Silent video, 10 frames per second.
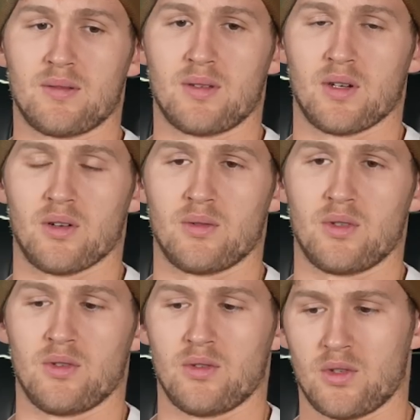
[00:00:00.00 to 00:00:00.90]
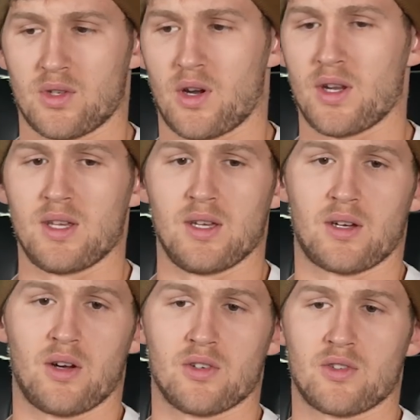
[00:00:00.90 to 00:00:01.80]
you sign a year
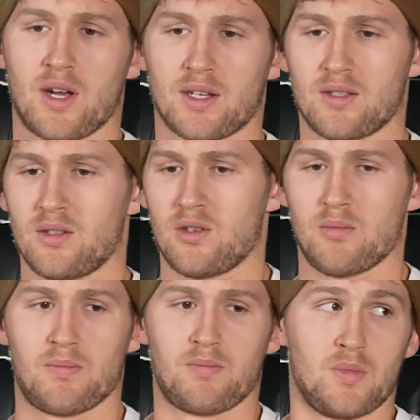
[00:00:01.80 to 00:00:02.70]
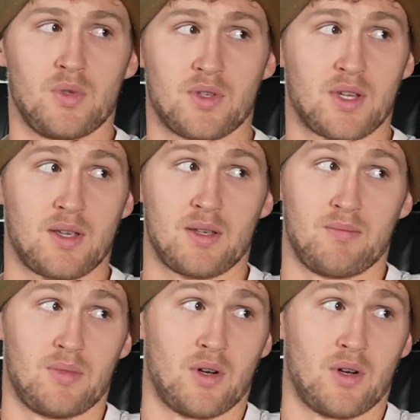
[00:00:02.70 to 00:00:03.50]
contract, you see,